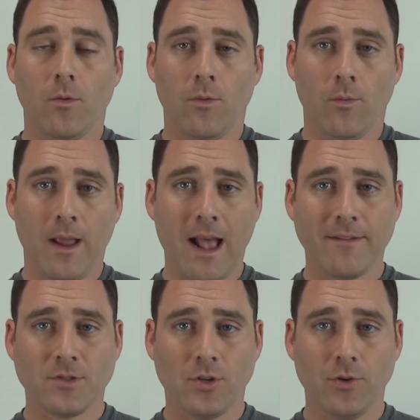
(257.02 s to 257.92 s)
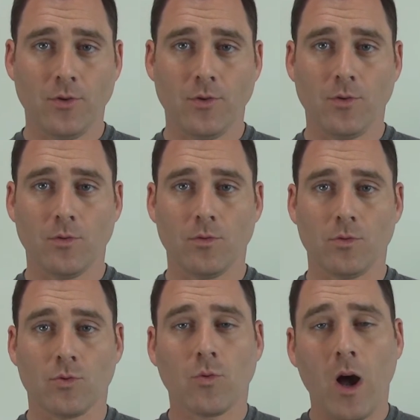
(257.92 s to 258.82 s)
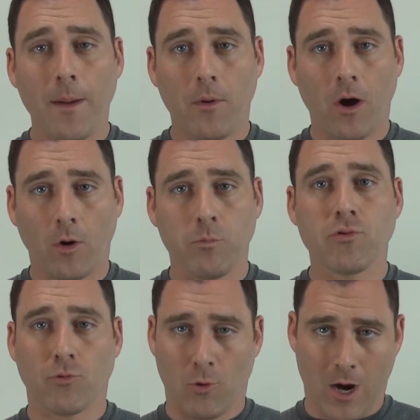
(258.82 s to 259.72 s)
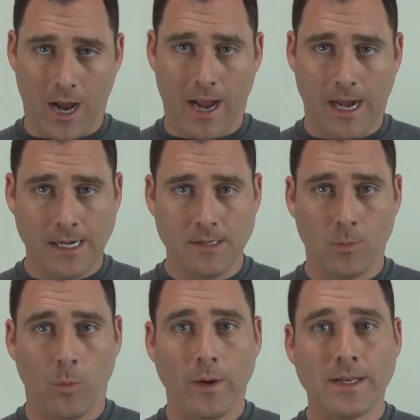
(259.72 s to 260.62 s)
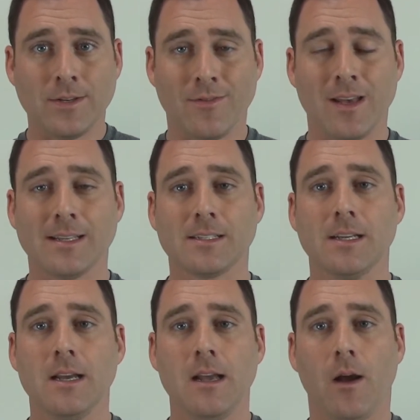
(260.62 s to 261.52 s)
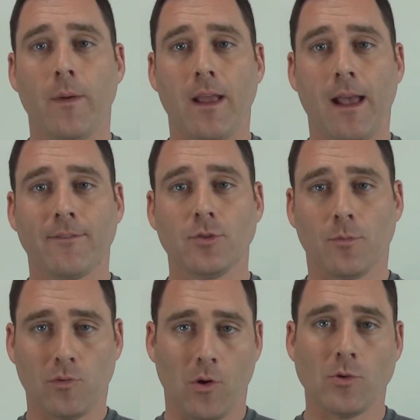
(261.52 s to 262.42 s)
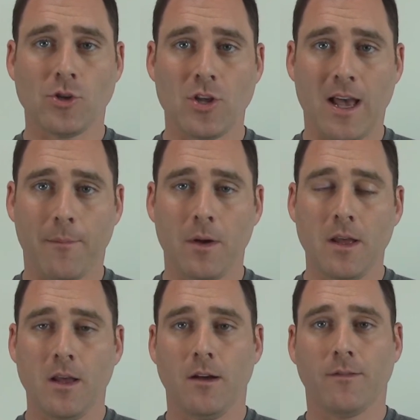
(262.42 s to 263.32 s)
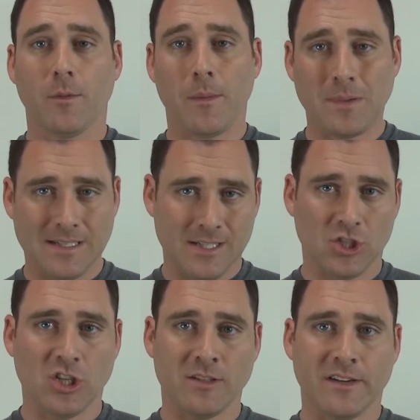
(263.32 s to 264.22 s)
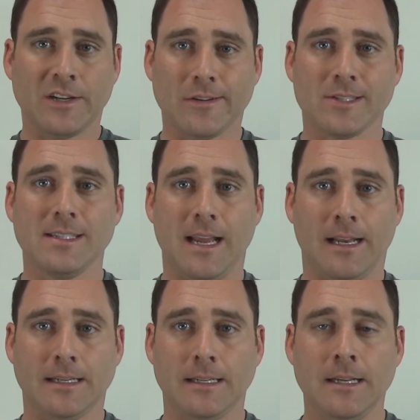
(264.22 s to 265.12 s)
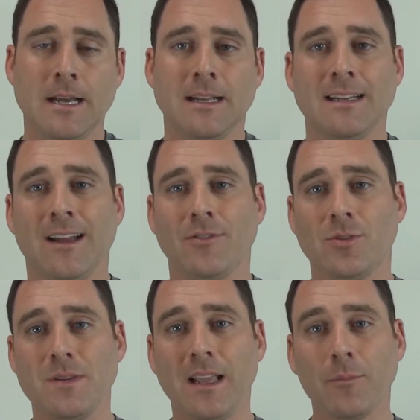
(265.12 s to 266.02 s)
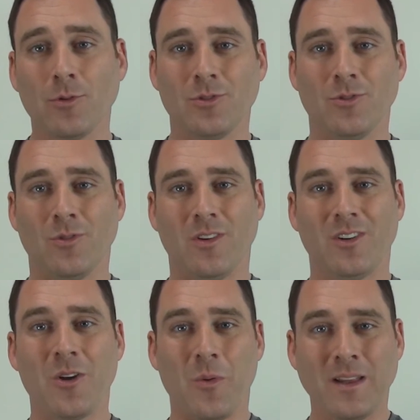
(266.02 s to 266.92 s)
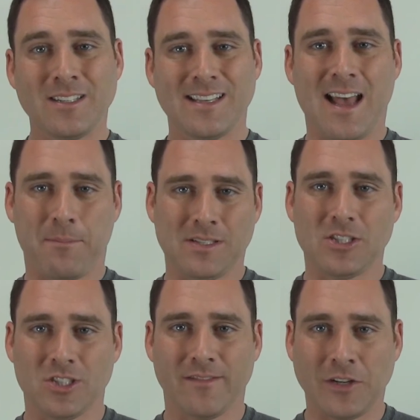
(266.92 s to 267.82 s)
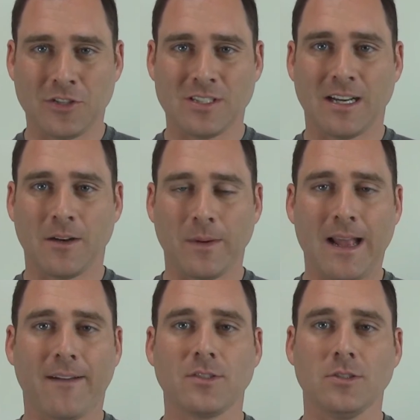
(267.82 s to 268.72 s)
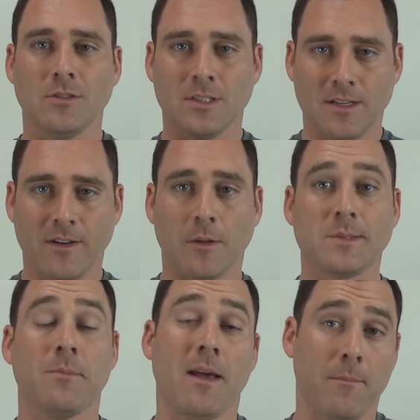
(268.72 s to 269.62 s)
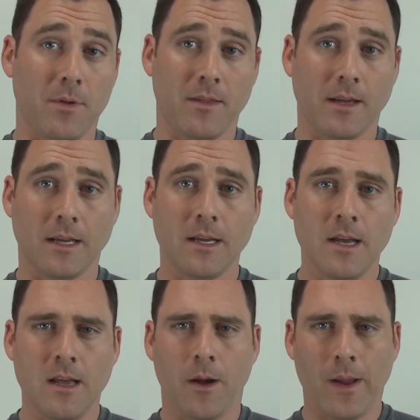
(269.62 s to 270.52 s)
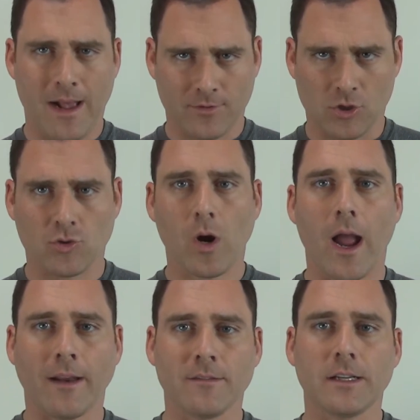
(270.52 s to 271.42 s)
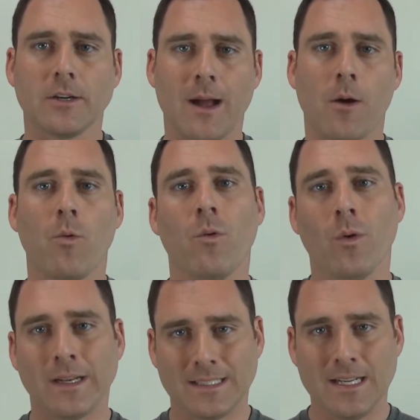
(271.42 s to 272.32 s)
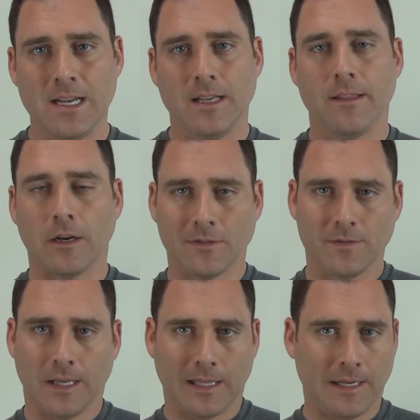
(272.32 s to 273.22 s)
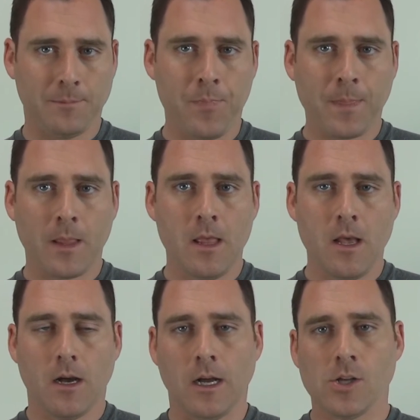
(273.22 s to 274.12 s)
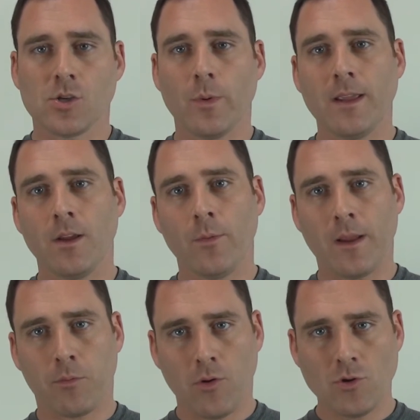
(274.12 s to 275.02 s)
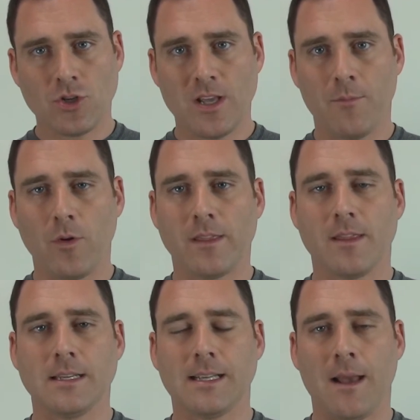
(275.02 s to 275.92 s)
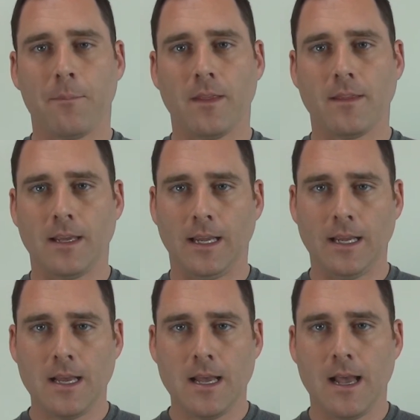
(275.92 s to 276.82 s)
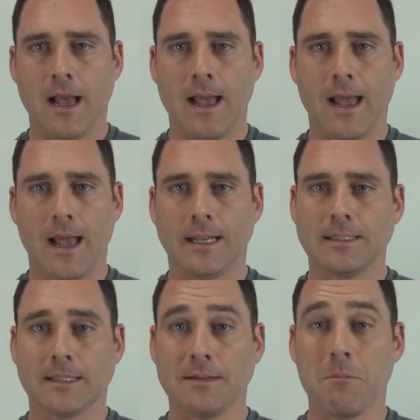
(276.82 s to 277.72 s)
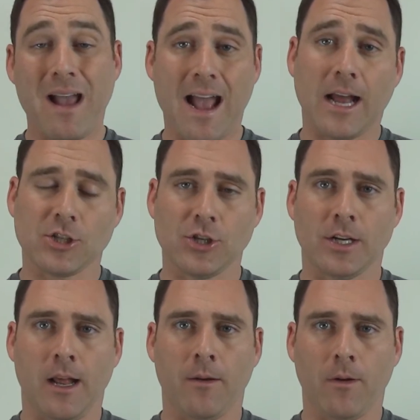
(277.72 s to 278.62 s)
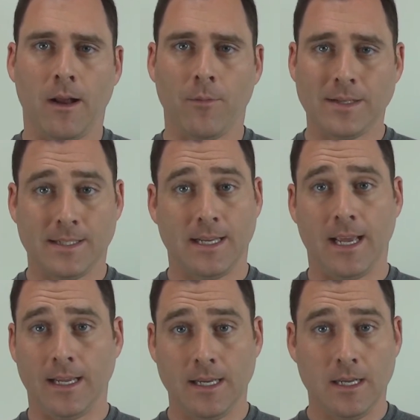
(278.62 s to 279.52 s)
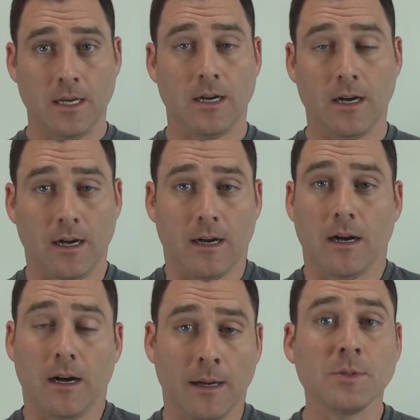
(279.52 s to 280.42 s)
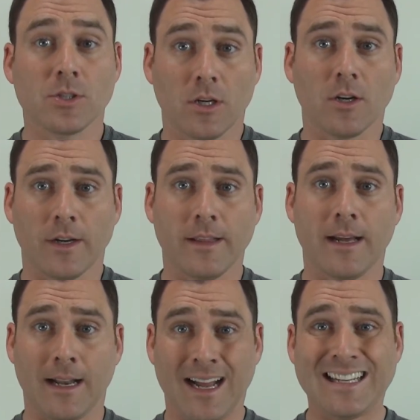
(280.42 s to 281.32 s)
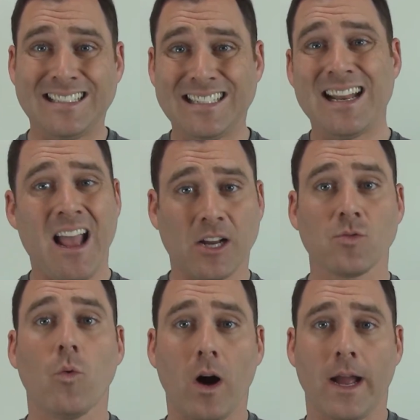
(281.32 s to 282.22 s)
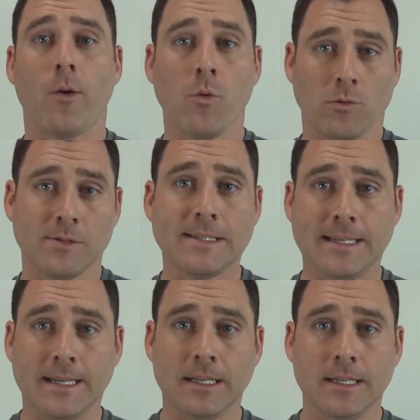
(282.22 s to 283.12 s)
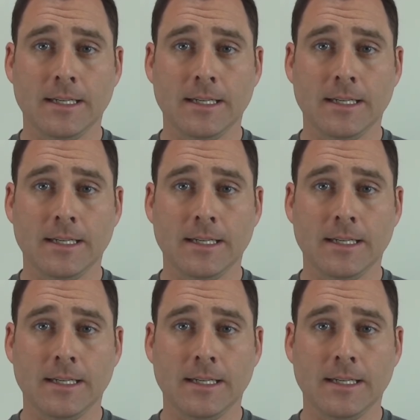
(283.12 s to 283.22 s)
We have to drop our pride when we do this, and we have to approach them from a position of understanding. Now, to be able to go into that position of understanding, we have to develop some empathy, and we have to try and figure out what they're feeling. So we approach them with this empathy and compassion, and we say, "I'm sorry that I did X, Y, or Z."